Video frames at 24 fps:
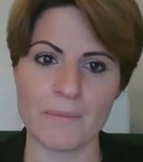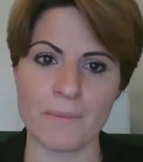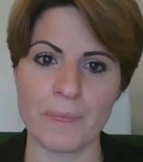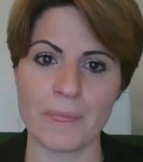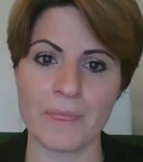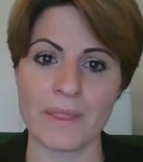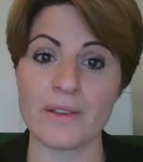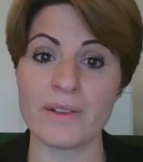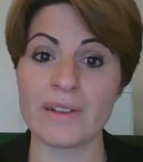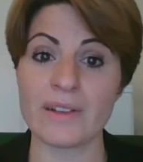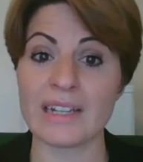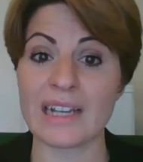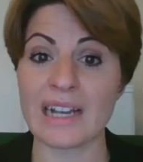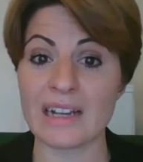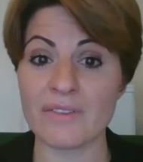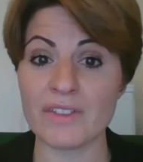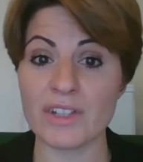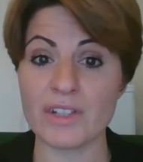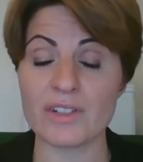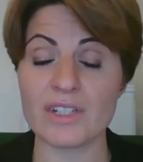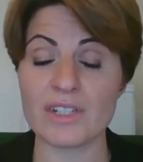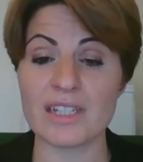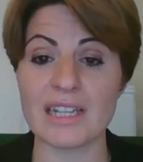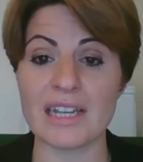You can have your
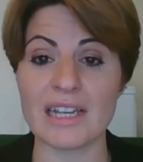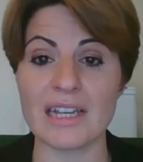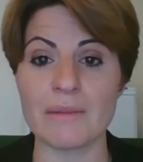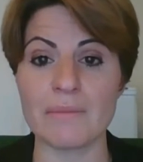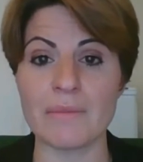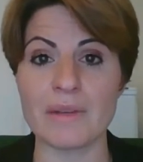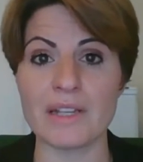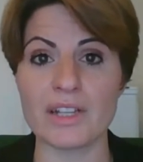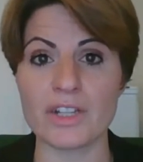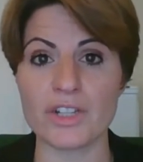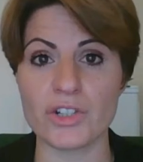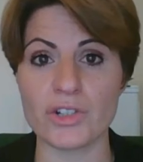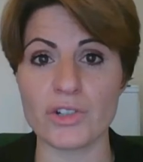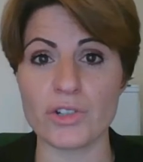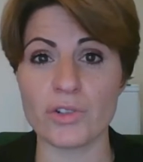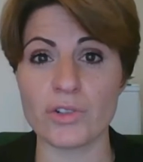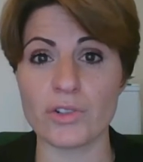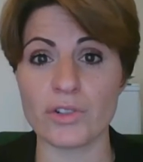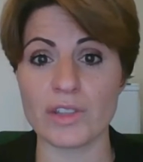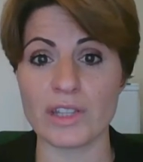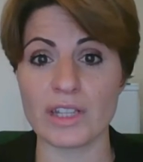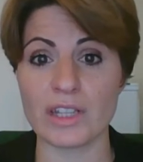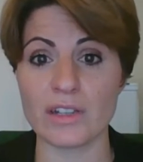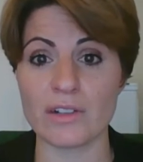say and make sure
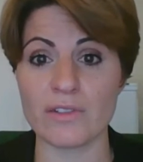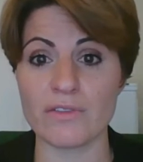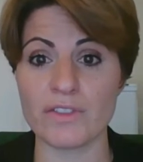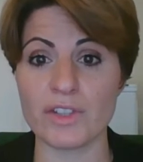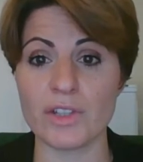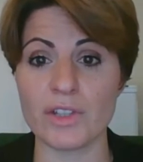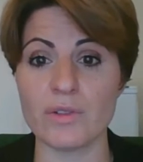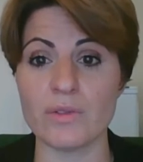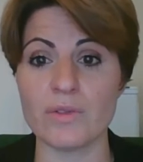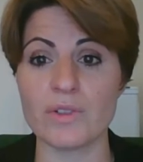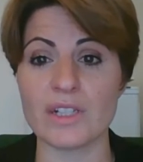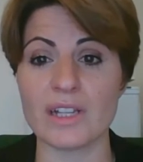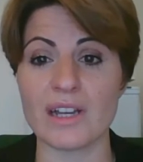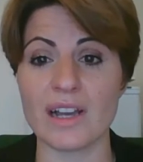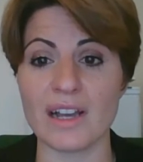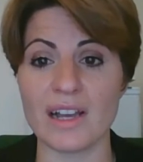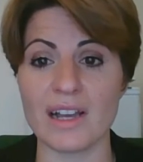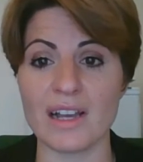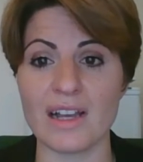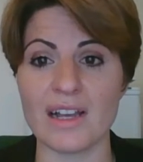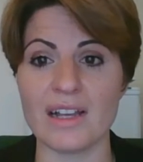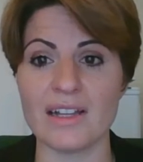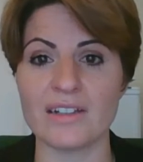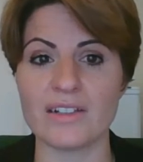that your views are
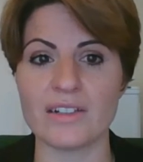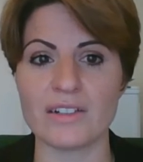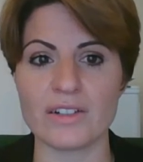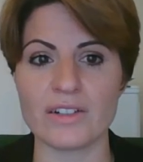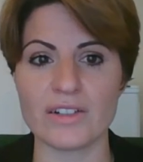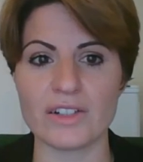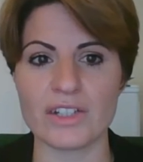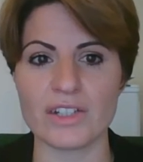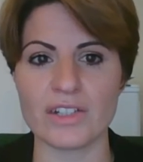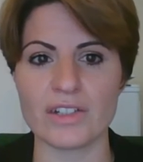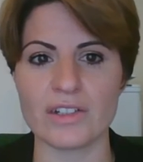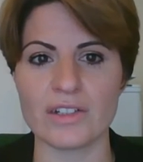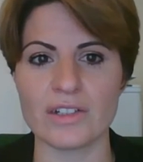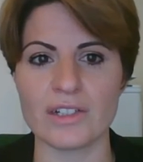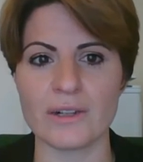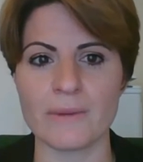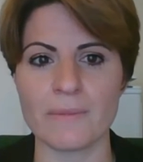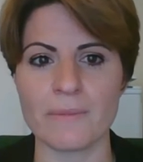heard and understood.